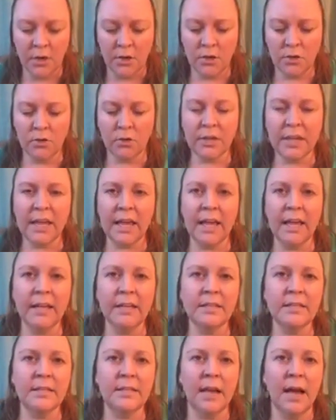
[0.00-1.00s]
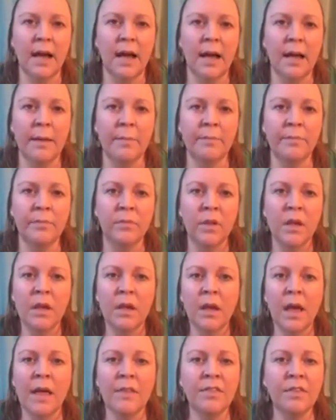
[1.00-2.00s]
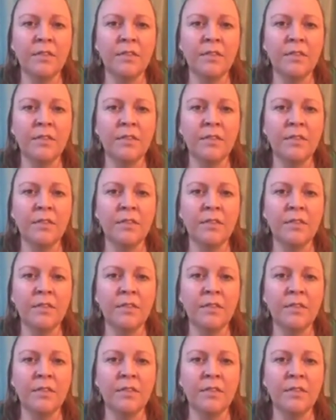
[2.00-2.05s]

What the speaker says: You'll get, at the